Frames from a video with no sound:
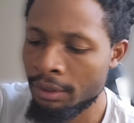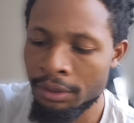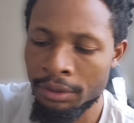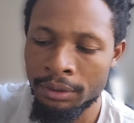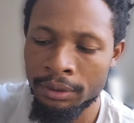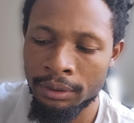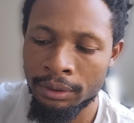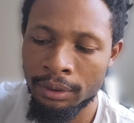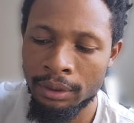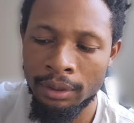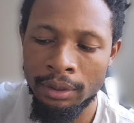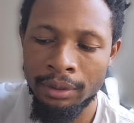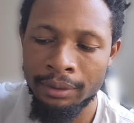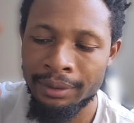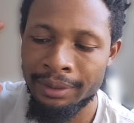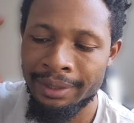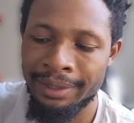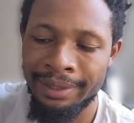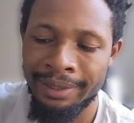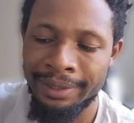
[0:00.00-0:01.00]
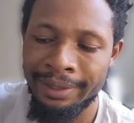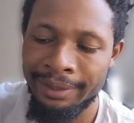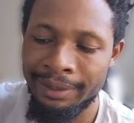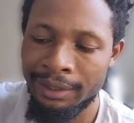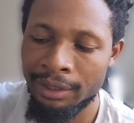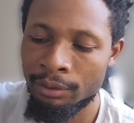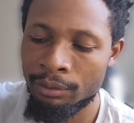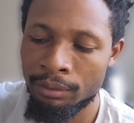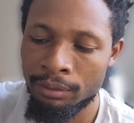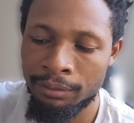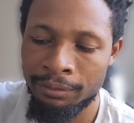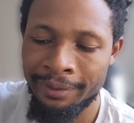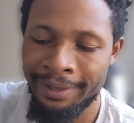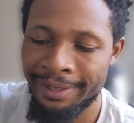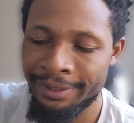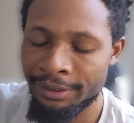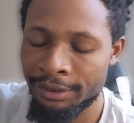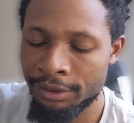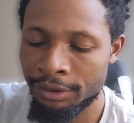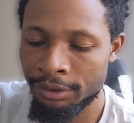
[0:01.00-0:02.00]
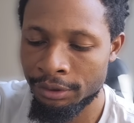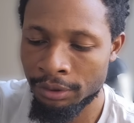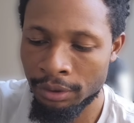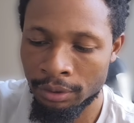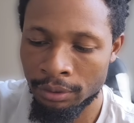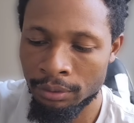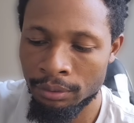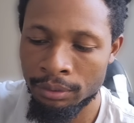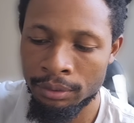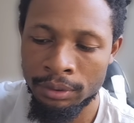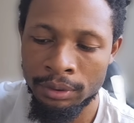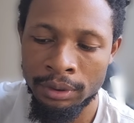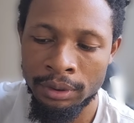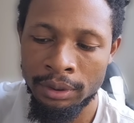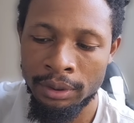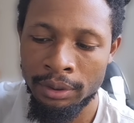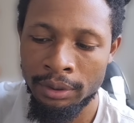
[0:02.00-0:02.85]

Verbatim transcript: These are all the high liquefaction zones.